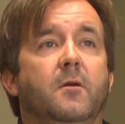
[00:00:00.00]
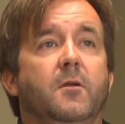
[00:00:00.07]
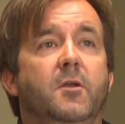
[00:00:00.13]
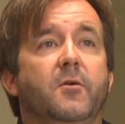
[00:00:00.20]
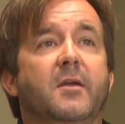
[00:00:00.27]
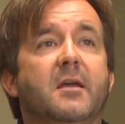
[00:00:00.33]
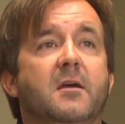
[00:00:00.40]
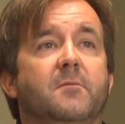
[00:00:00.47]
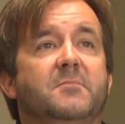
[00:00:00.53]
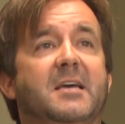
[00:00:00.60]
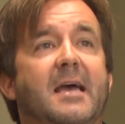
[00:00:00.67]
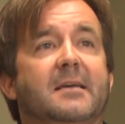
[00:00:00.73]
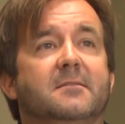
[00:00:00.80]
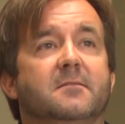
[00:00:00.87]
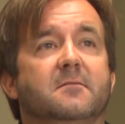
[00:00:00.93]
your income
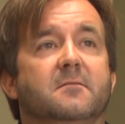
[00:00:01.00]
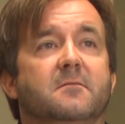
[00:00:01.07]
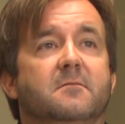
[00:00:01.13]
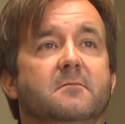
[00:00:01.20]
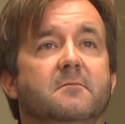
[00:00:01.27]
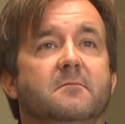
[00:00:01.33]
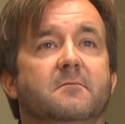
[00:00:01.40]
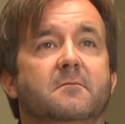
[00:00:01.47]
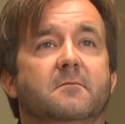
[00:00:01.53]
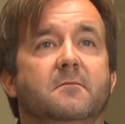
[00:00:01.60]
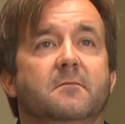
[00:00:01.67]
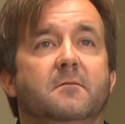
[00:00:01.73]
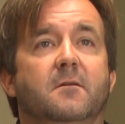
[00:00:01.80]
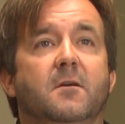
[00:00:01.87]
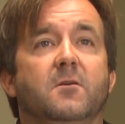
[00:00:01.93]
taxes.
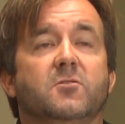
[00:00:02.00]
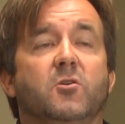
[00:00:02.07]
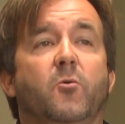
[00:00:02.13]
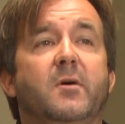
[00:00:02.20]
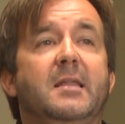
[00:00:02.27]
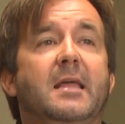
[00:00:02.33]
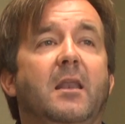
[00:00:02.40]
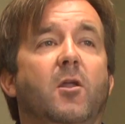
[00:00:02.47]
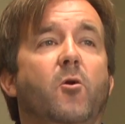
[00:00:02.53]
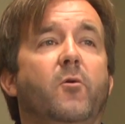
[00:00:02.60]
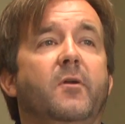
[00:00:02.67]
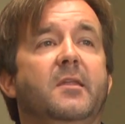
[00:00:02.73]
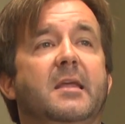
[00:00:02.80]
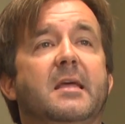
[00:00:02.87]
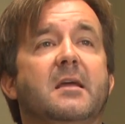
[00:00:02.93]
So when they
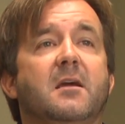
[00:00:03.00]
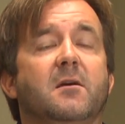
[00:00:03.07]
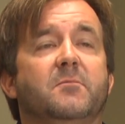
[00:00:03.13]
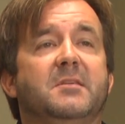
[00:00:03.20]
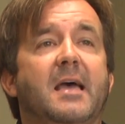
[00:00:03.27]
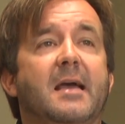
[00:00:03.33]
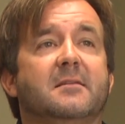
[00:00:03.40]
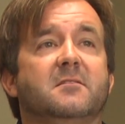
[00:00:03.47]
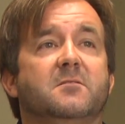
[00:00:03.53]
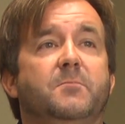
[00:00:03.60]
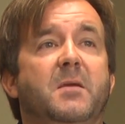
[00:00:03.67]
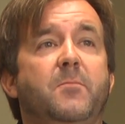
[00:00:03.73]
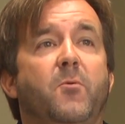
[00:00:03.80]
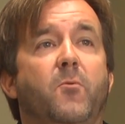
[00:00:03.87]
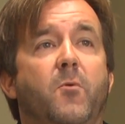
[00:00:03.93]
lowered the income taxes,
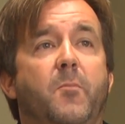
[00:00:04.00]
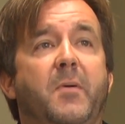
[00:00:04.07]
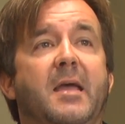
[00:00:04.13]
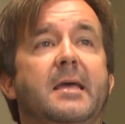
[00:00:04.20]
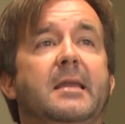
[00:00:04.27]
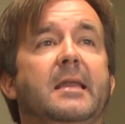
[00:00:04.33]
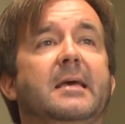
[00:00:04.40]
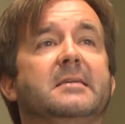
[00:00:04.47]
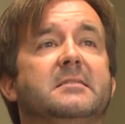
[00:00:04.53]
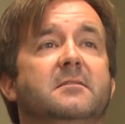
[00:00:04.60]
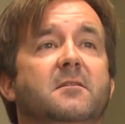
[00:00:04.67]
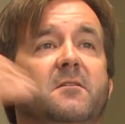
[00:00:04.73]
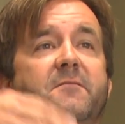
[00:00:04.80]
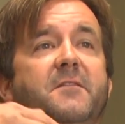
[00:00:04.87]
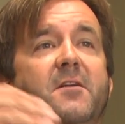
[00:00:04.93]
people were paying less
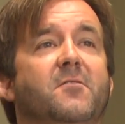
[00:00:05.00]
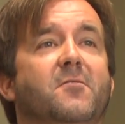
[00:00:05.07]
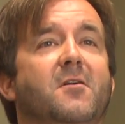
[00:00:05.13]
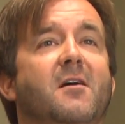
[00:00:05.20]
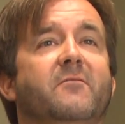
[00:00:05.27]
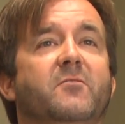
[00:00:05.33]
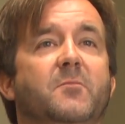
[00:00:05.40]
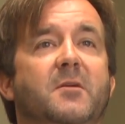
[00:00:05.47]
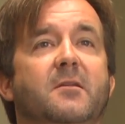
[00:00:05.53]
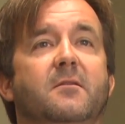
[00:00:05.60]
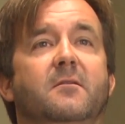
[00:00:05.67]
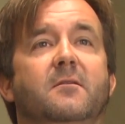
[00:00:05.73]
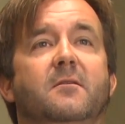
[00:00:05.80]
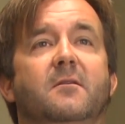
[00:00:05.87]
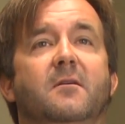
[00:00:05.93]
to the federal government.
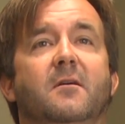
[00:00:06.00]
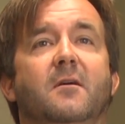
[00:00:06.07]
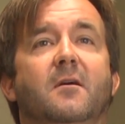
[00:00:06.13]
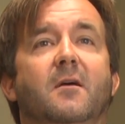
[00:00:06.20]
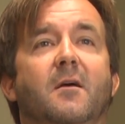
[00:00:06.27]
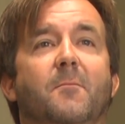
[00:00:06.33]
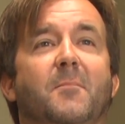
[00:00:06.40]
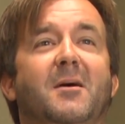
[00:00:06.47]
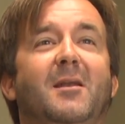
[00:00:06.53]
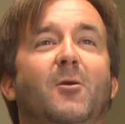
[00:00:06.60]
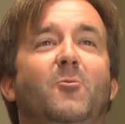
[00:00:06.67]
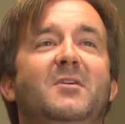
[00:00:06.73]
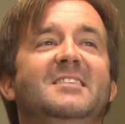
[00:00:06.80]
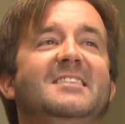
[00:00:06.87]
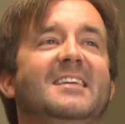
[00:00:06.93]
But
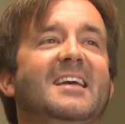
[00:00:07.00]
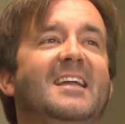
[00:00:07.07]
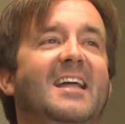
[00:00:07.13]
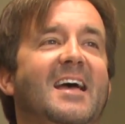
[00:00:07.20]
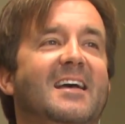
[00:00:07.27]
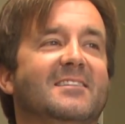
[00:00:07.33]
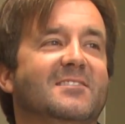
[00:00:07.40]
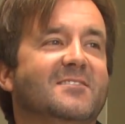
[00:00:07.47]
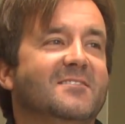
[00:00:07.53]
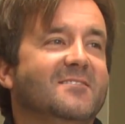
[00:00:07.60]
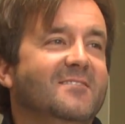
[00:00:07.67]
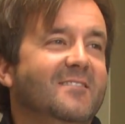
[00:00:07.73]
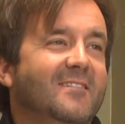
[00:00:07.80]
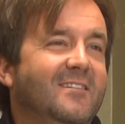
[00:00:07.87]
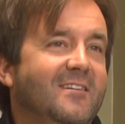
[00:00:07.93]
Louisiana has,
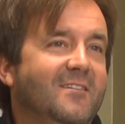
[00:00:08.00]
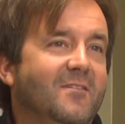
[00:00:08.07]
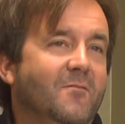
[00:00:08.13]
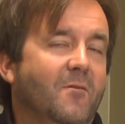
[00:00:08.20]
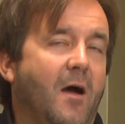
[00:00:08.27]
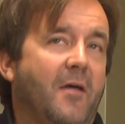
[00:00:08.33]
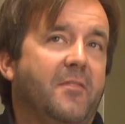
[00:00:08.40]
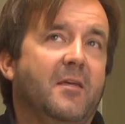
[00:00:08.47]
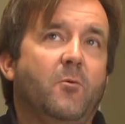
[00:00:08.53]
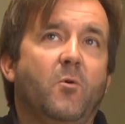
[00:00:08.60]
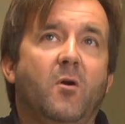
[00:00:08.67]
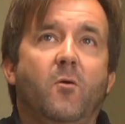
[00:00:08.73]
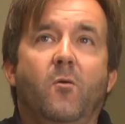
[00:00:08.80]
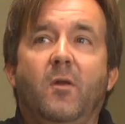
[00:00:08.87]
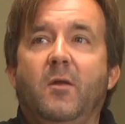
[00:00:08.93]
I think
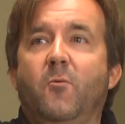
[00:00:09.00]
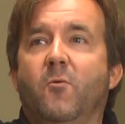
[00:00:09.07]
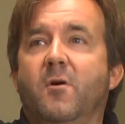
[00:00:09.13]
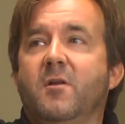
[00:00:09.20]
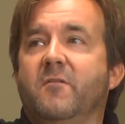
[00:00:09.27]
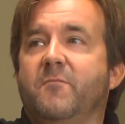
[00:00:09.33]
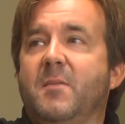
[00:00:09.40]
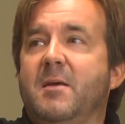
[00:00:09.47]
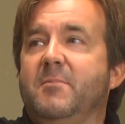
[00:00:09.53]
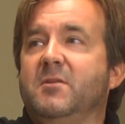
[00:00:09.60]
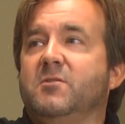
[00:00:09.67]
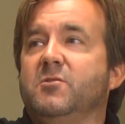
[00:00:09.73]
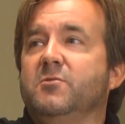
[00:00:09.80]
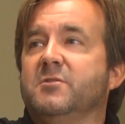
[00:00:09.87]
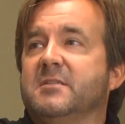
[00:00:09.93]
we're only one of
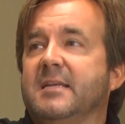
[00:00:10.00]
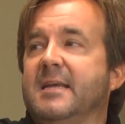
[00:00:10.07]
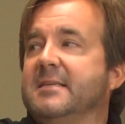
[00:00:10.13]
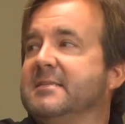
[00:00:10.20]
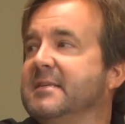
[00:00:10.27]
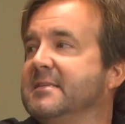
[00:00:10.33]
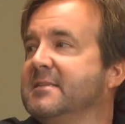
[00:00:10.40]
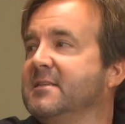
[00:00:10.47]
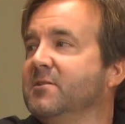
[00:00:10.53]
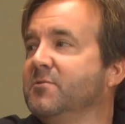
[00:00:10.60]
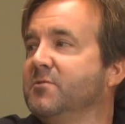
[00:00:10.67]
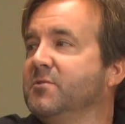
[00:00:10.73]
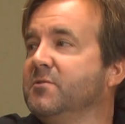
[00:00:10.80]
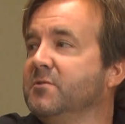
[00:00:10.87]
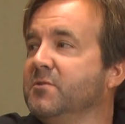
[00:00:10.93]
maybe 2 states that
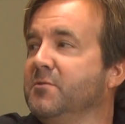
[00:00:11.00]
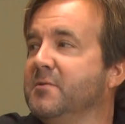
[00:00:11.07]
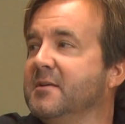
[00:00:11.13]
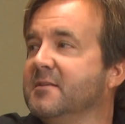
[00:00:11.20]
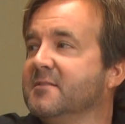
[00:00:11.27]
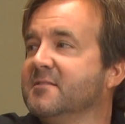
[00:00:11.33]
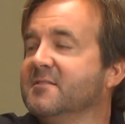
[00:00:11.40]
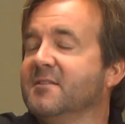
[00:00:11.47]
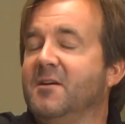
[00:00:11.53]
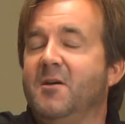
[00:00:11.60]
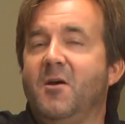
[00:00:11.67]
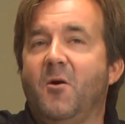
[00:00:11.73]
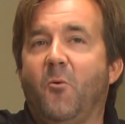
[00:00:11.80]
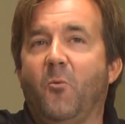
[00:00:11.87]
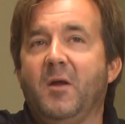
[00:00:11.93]
still do this.
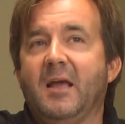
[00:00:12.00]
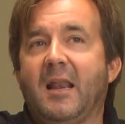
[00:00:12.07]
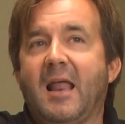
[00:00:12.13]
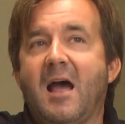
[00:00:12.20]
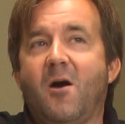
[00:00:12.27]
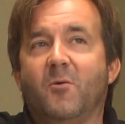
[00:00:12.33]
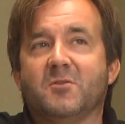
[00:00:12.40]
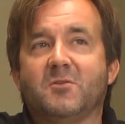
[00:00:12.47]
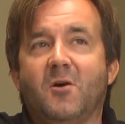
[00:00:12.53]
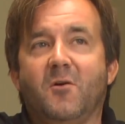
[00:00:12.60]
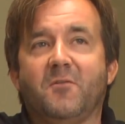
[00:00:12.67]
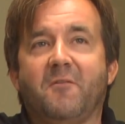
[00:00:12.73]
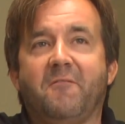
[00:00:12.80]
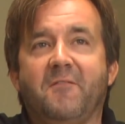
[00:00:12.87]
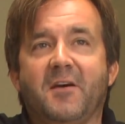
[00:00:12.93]
We allow what's
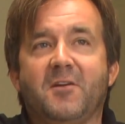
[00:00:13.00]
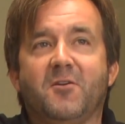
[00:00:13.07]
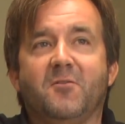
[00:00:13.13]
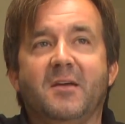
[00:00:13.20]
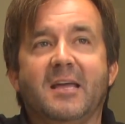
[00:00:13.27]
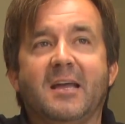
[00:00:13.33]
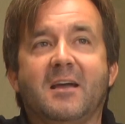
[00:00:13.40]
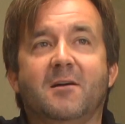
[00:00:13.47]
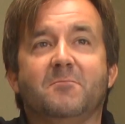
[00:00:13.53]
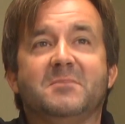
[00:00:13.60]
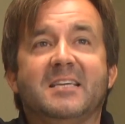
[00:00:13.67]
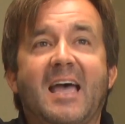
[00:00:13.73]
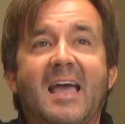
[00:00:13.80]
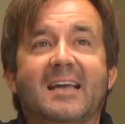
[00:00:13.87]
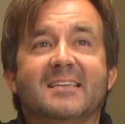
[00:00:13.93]
called the federal income
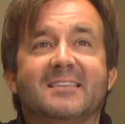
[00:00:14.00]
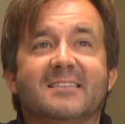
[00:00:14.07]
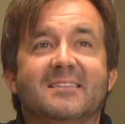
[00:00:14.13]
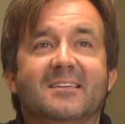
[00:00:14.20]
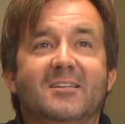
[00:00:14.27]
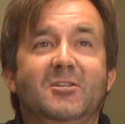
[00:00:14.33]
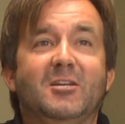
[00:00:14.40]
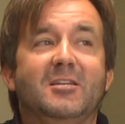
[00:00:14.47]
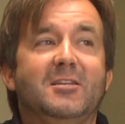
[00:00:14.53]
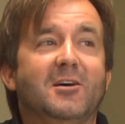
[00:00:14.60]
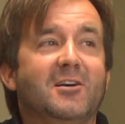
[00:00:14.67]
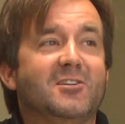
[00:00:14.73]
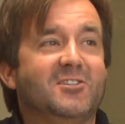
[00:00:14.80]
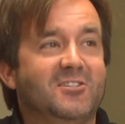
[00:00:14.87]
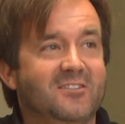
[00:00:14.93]
tax
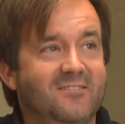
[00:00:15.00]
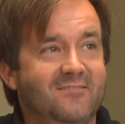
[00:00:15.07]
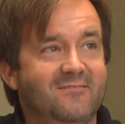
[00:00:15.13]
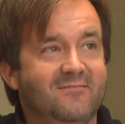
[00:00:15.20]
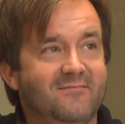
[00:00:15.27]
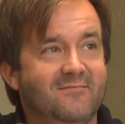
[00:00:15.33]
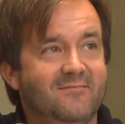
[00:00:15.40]
deduction,